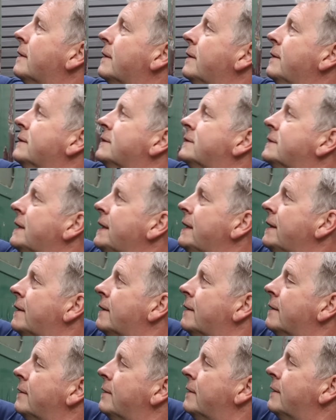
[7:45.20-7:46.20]
you can see
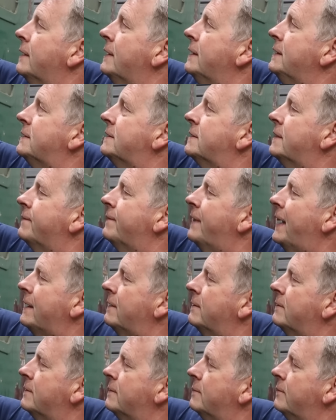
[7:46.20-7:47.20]
these have
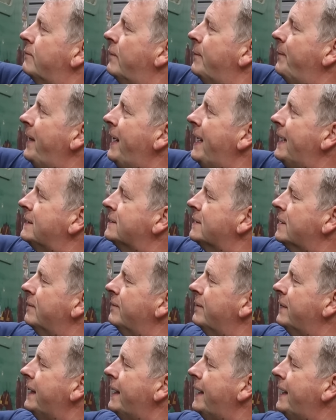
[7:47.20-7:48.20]
had repairs
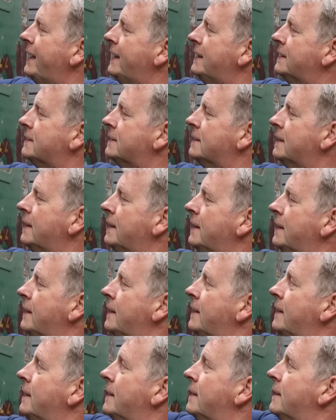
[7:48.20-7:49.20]
over the years.
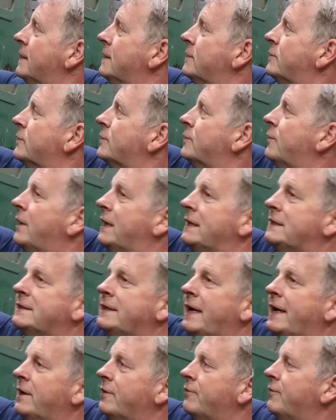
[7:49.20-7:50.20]
This was quite a
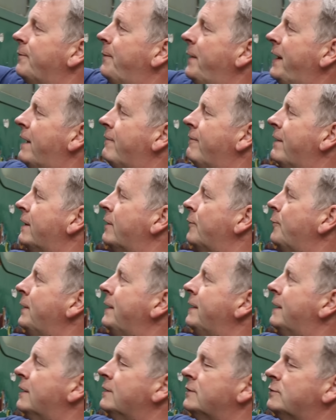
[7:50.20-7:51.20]
standard repair around the
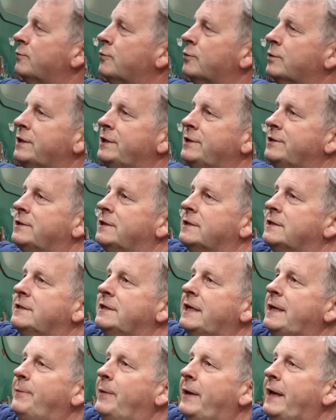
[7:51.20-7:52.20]
windows. Water used to
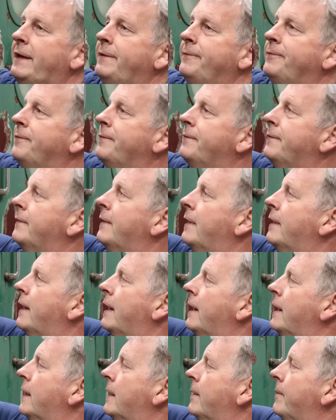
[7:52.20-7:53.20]
seep in
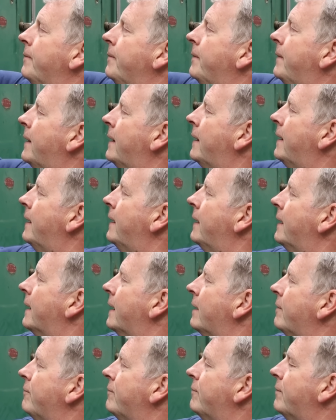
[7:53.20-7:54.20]

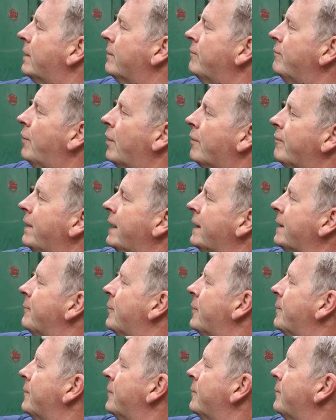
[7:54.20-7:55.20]
and rot around the
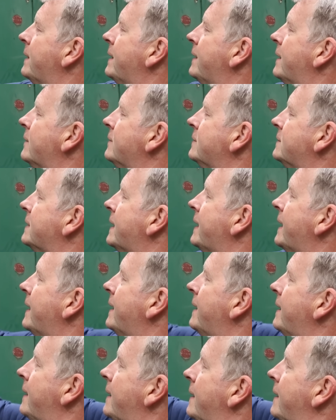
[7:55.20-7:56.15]
bottom of the windows there.